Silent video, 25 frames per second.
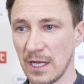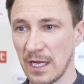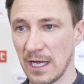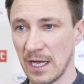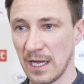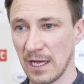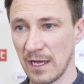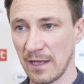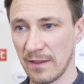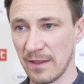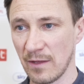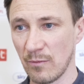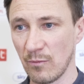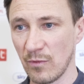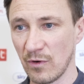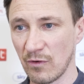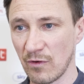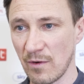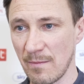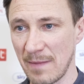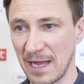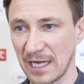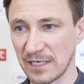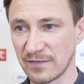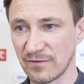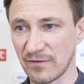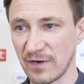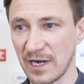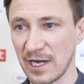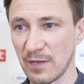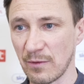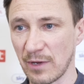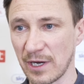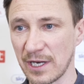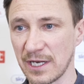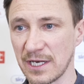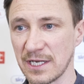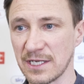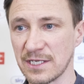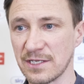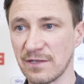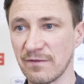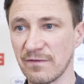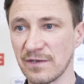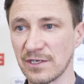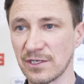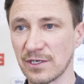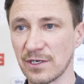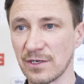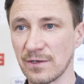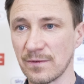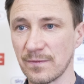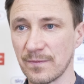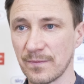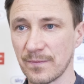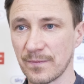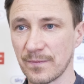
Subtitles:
then we're a match for anyone in this division.